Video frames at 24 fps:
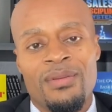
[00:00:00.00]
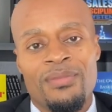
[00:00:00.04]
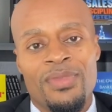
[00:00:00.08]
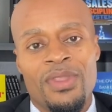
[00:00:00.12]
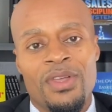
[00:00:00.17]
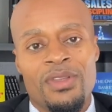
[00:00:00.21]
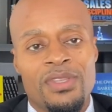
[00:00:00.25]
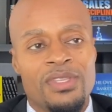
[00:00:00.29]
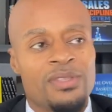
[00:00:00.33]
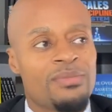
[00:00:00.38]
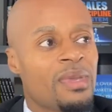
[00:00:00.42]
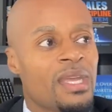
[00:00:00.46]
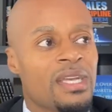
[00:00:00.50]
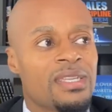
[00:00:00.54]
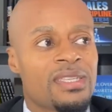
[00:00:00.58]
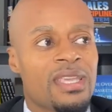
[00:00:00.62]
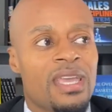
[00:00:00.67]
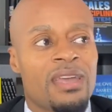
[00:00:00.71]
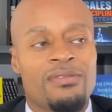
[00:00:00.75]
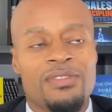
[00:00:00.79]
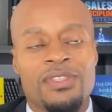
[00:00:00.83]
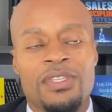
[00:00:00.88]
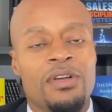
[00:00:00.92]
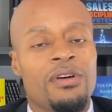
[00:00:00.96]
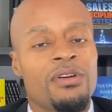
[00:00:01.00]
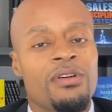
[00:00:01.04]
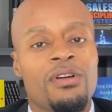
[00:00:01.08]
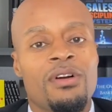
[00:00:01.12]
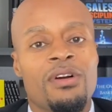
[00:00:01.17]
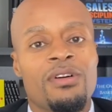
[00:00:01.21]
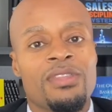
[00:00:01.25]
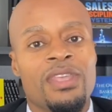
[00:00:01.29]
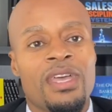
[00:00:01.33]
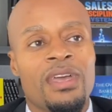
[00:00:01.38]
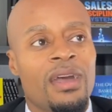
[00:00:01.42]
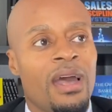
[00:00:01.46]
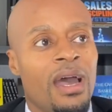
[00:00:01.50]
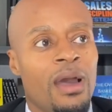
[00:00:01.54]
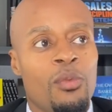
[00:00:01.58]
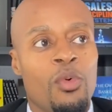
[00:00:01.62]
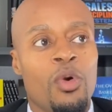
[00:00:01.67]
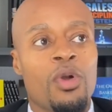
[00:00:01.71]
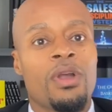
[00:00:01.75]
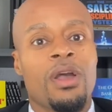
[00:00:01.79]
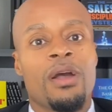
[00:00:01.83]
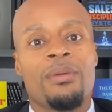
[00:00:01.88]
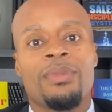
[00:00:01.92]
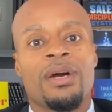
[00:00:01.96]
No, doesn't Beyonce have a song called that? I
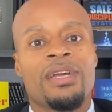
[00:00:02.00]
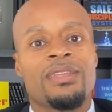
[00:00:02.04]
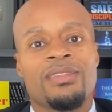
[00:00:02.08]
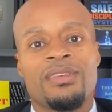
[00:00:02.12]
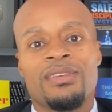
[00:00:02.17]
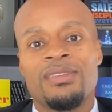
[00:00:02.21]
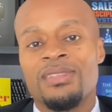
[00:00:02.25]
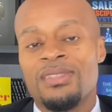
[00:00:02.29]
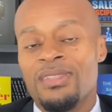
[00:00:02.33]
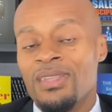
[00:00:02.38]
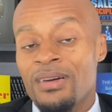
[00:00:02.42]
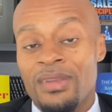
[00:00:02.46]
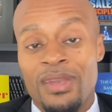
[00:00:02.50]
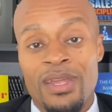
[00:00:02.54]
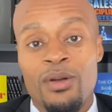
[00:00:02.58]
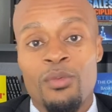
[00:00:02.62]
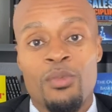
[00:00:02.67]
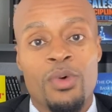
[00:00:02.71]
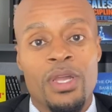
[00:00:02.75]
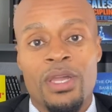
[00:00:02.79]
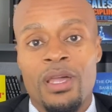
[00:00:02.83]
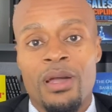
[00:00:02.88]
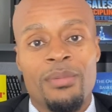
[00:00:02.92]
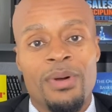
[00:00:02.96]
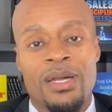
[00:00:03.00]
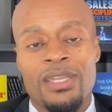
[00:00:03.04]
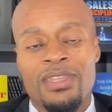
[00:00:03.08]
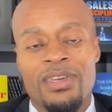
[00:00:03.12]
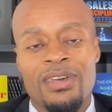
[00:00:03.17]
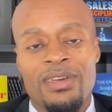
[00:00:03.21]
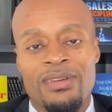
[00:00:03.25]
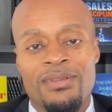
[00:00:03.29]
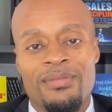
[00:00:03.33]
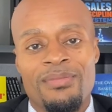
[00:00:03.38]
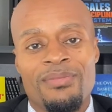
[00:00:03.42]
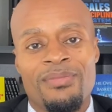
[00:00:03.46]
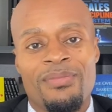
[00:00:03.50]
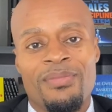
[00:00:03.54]
woke up like this? No, they don't wake up like that.